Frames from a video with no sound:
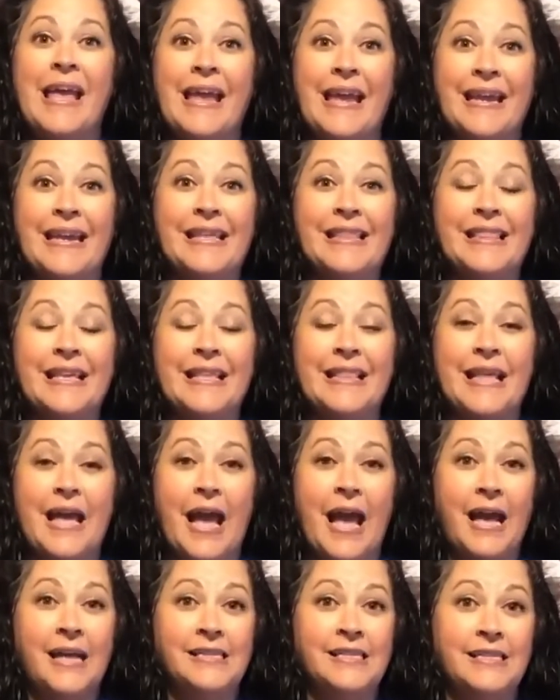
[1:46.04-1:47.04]
Anything
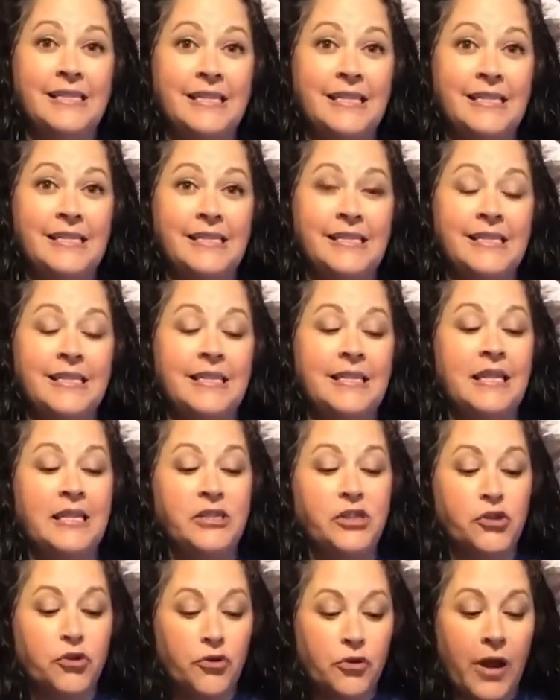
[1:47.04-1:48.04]
that has a density
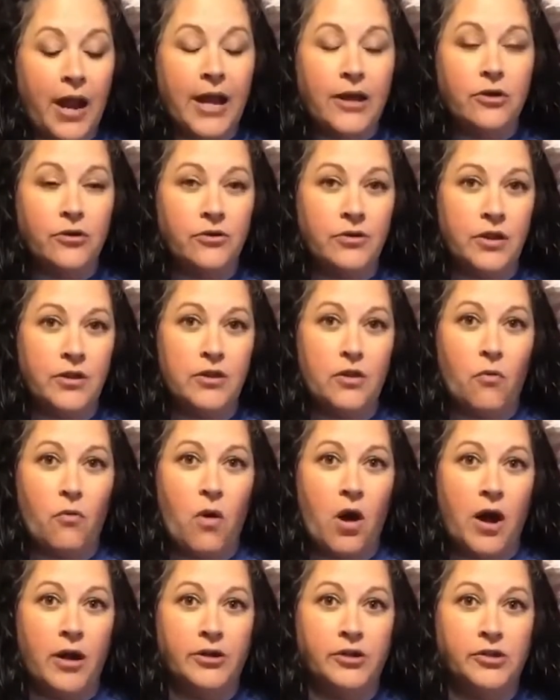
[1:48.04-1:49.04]
that's greater than the
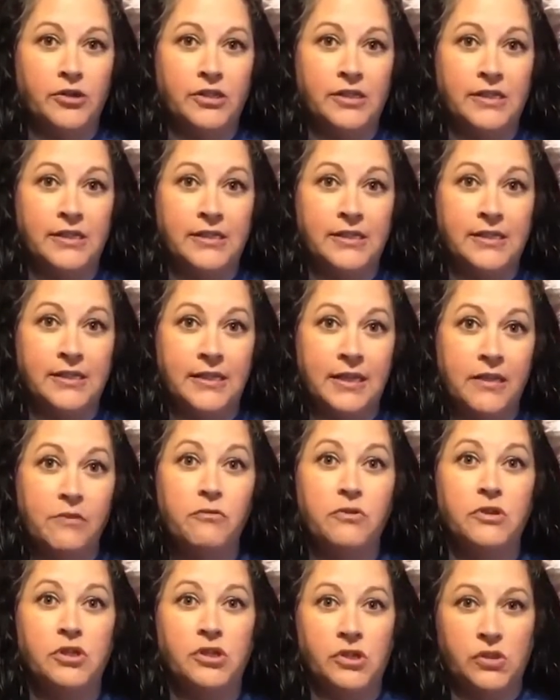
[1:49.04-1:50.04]
water's density,
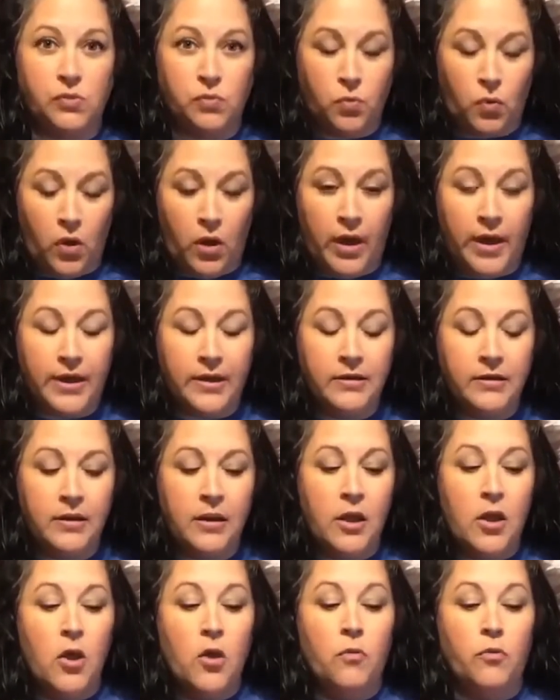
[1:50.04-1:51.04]
which is 1,
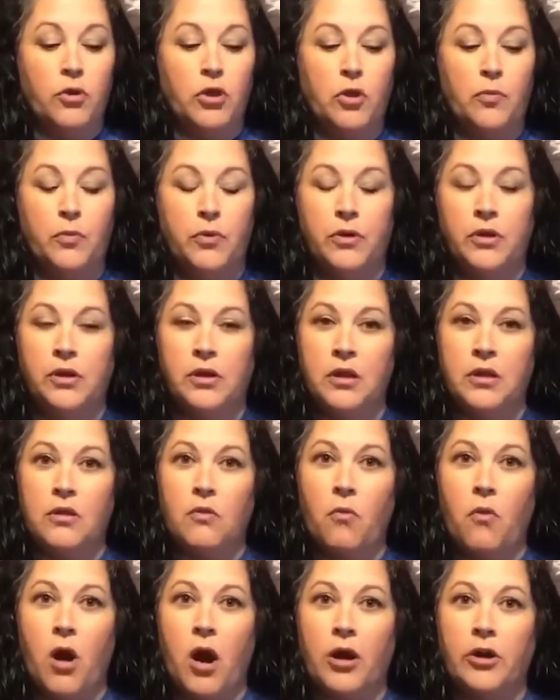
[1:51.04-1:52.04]
when you put it in
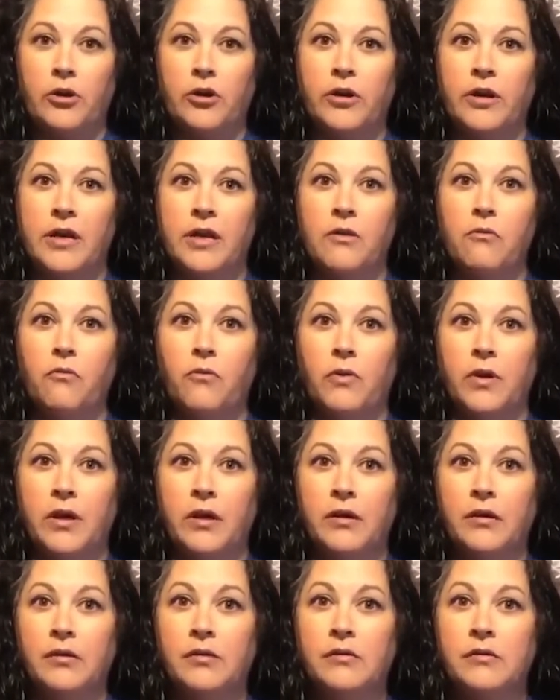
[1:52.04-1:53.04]
the water, it
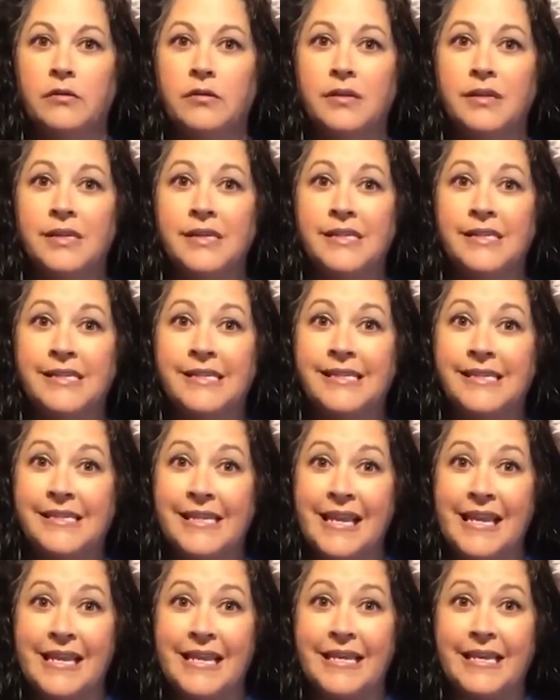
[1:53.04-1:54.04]
will
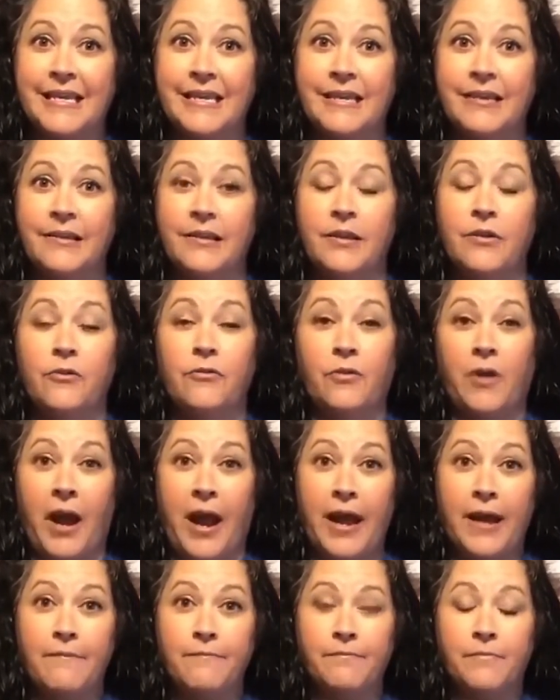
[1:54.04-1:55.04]
sink,
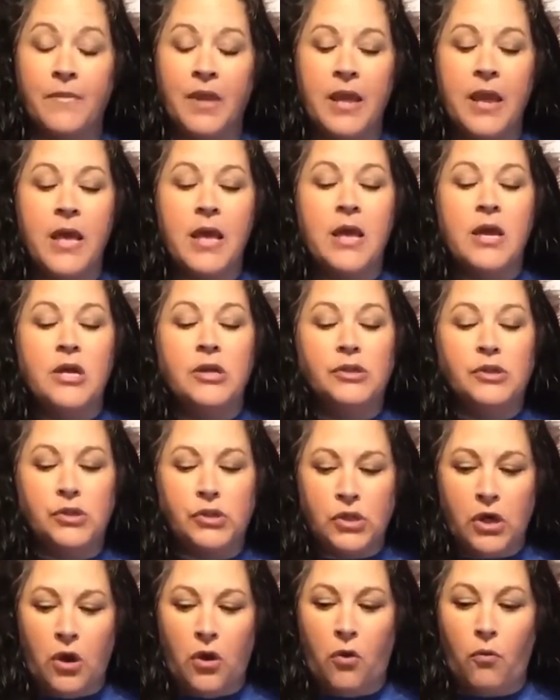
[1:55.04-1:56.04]
right?
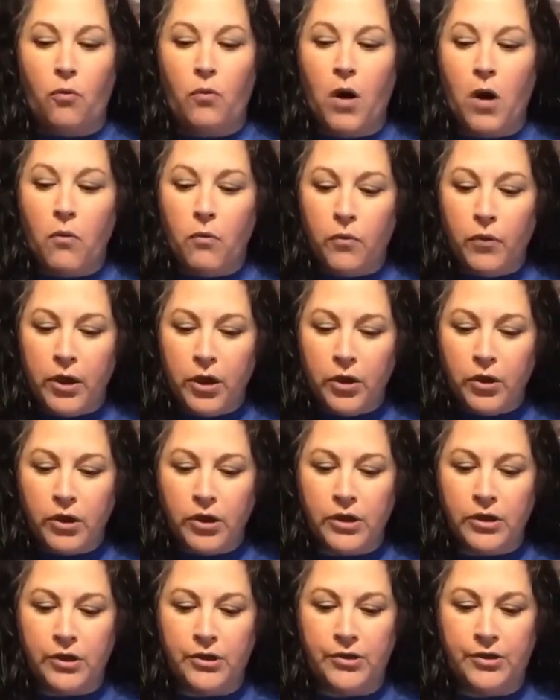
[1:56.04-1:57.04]
So what
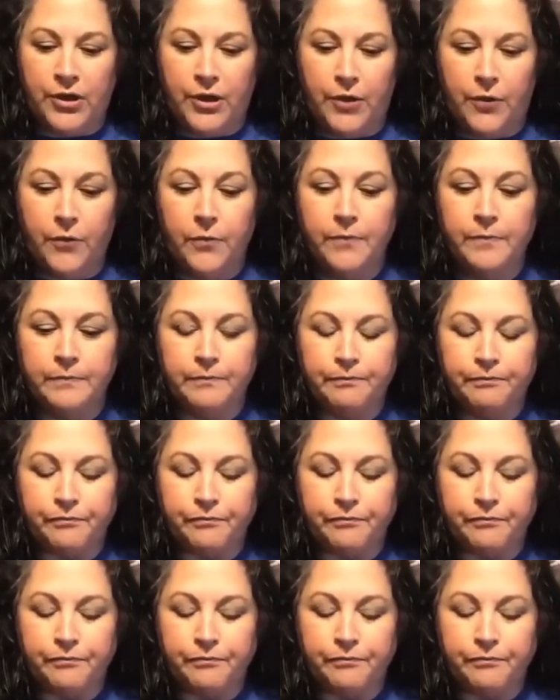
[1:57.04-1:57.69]
we're going to do